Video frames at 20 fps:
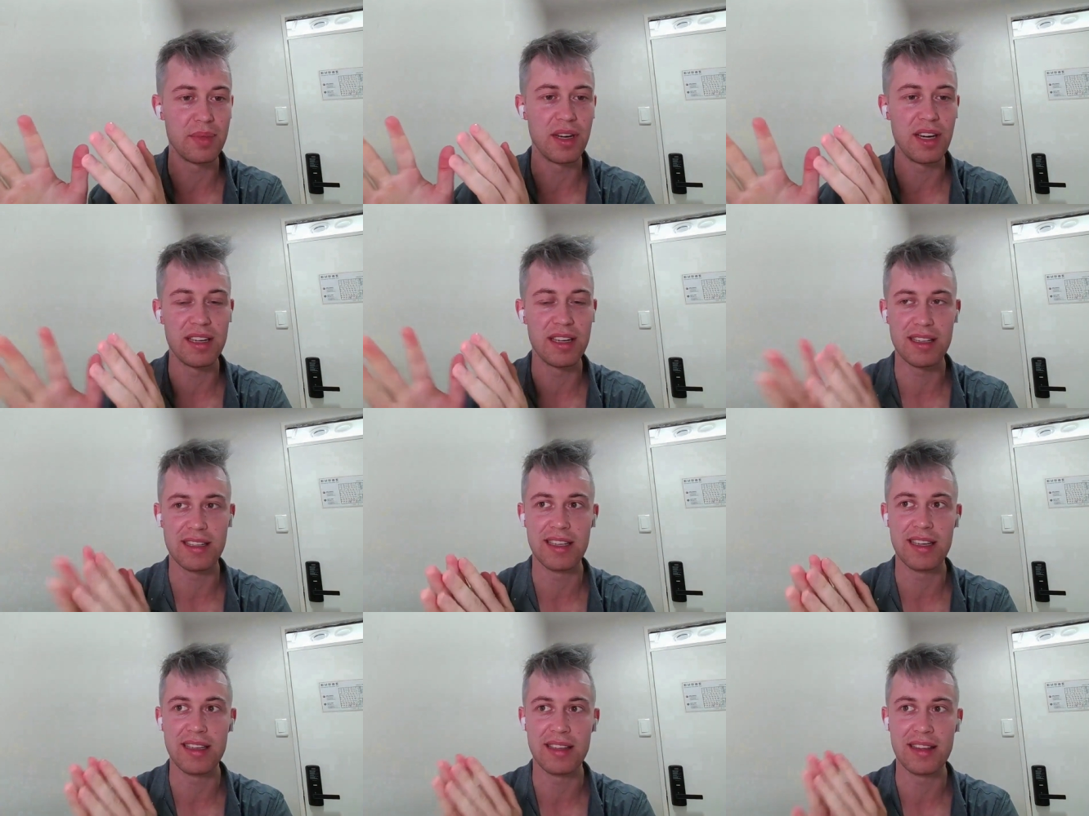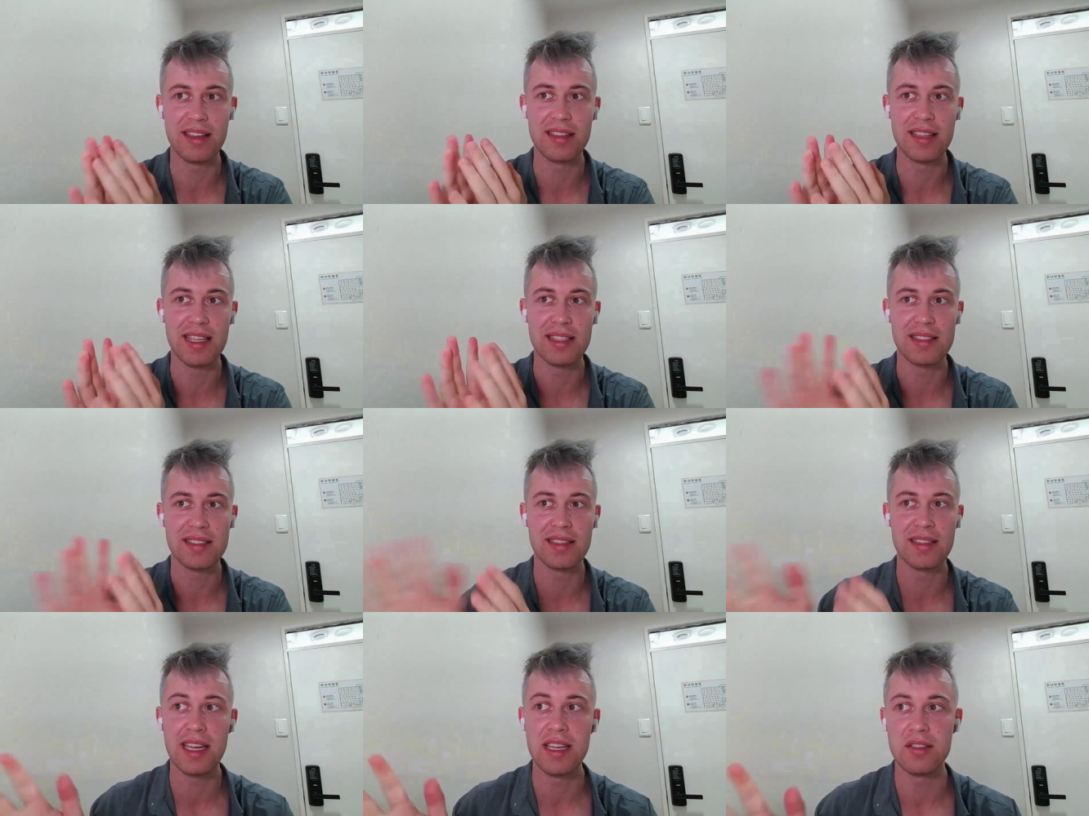product, and I think
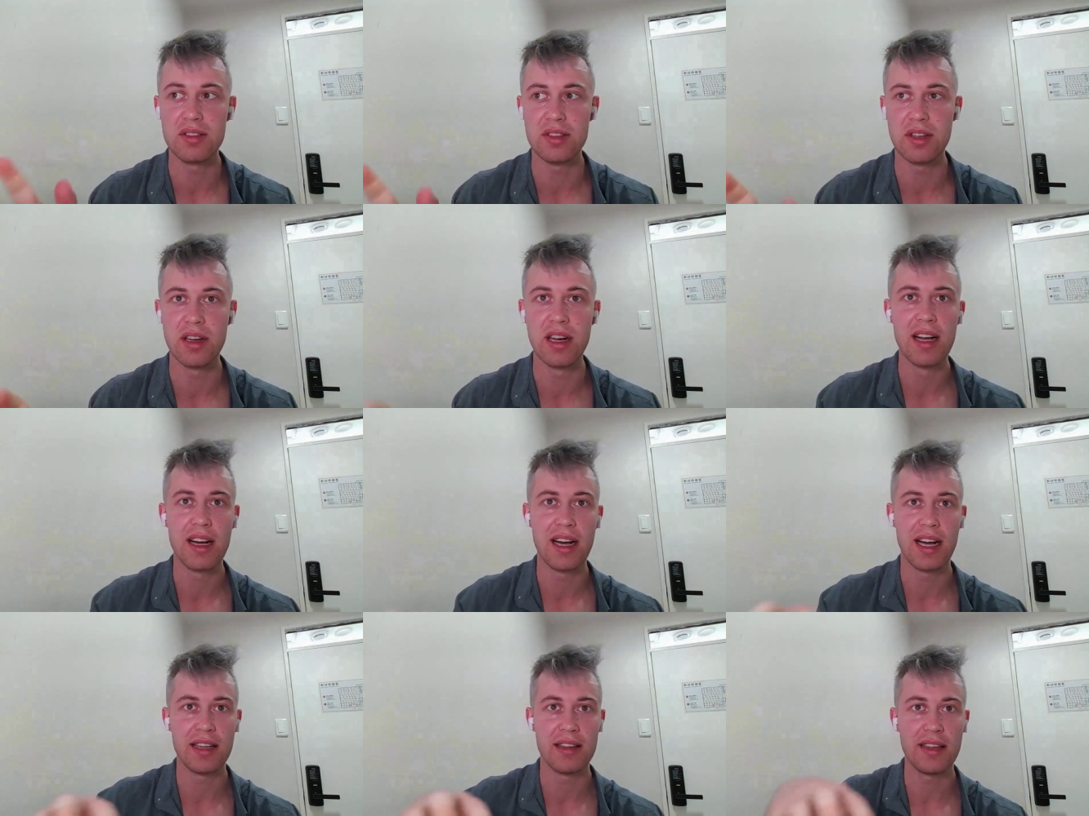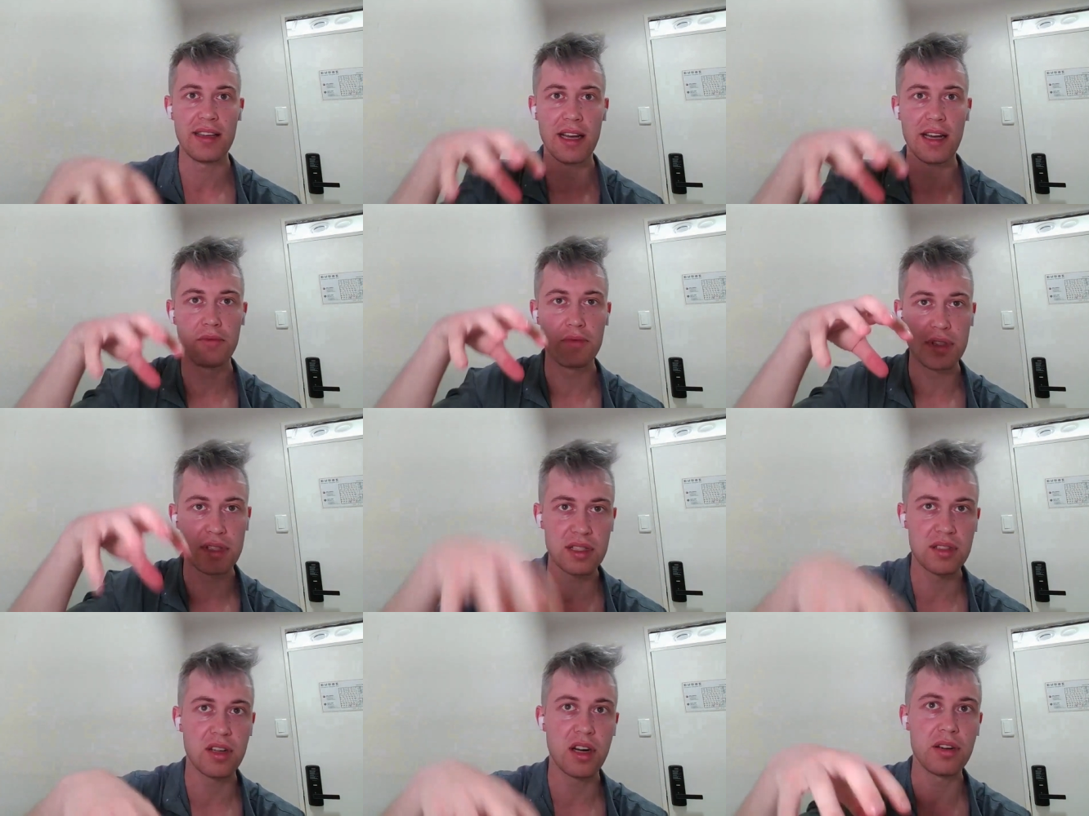that's a danger. I think I
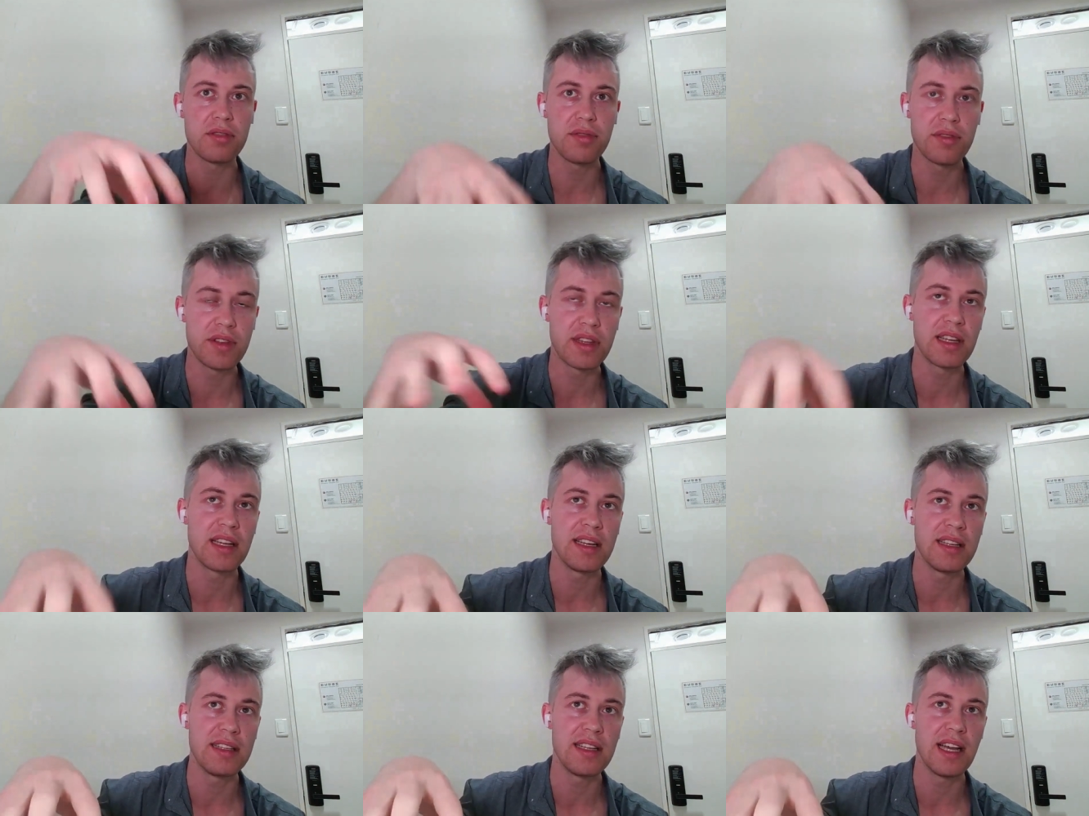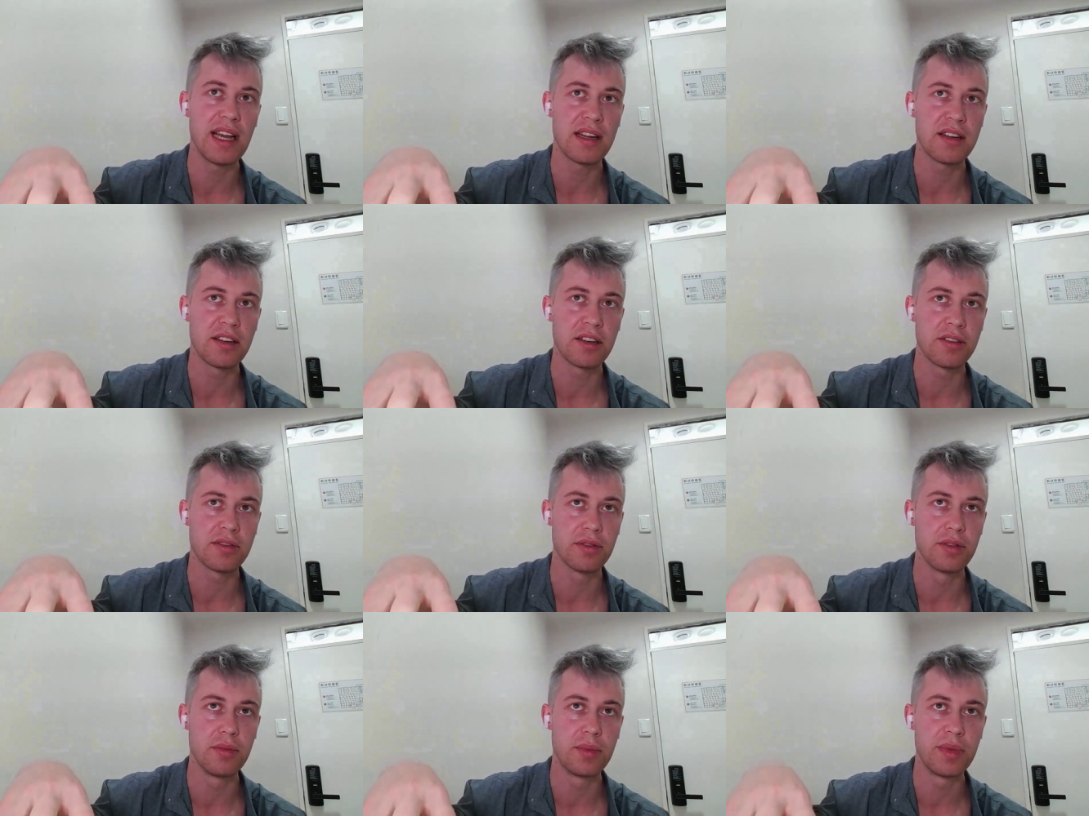would start with the indie hacker
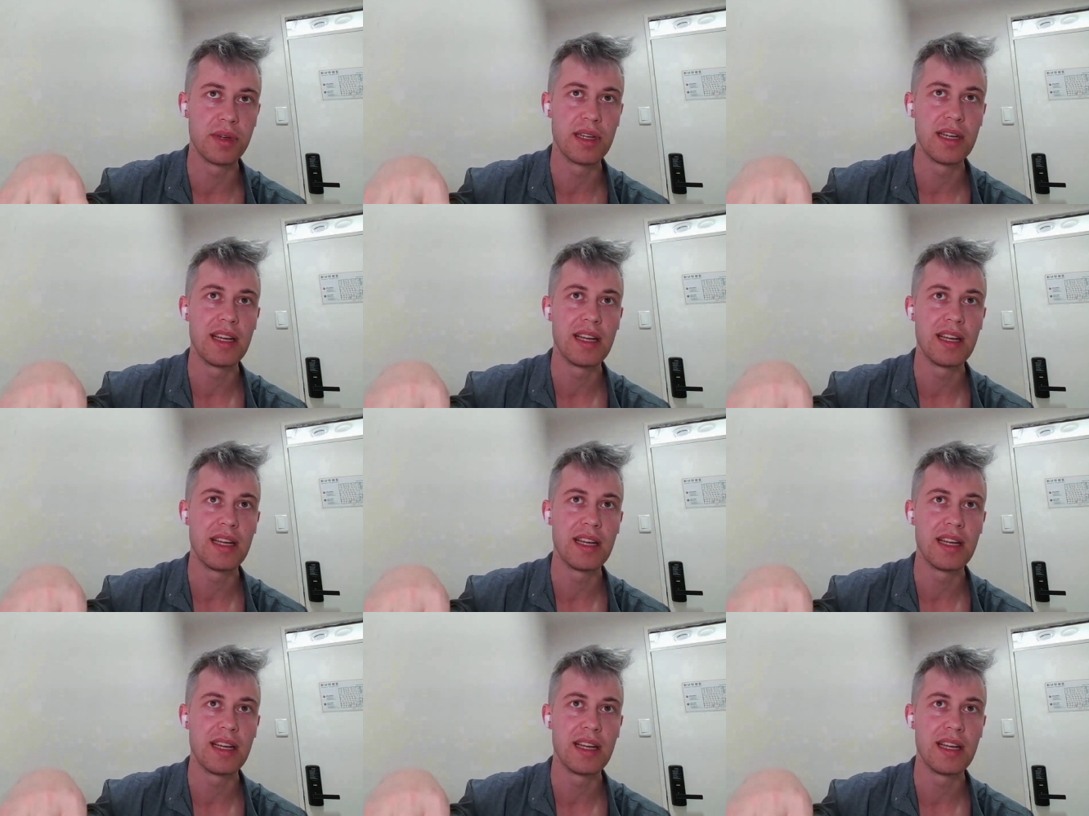group,